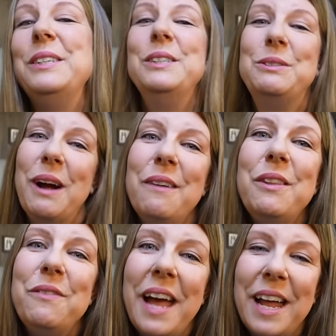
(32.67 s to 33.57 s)
To drive
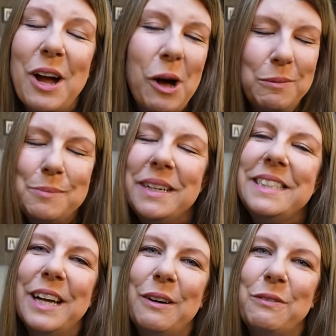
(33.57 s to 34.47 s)
the van all by
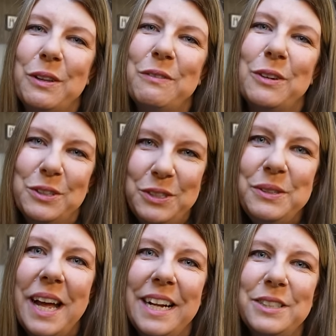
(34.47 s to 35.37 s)
myself for the first
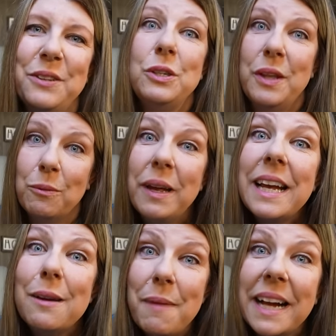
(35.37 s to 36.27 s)
2 days so that we
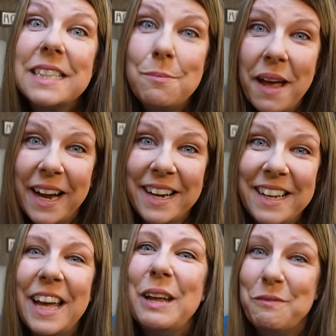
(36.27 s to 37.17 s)
can make it to Maine
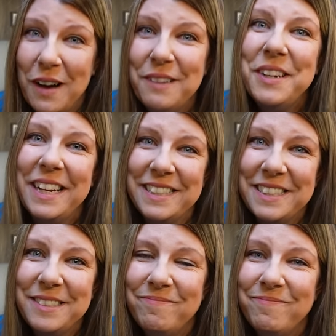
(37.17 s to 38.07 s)
in 5 days.
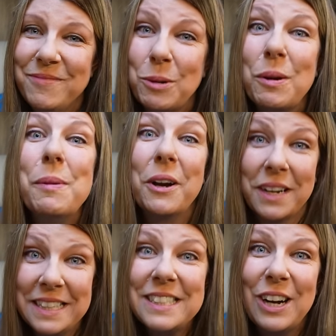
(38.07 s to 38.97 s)
So we
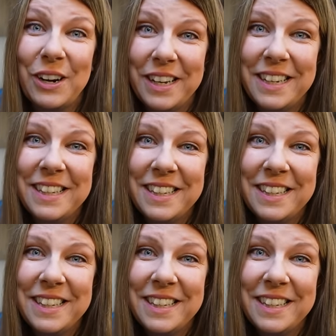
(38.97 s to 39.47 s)
better get started.